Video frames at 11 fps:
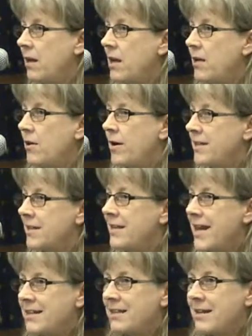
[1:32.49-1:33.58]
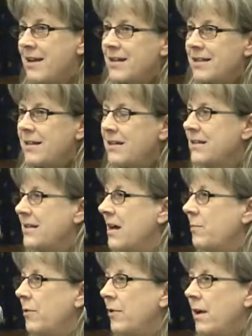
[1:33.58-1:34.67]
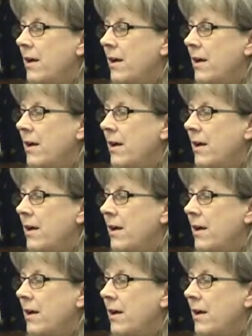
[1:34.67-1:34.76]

That's an example.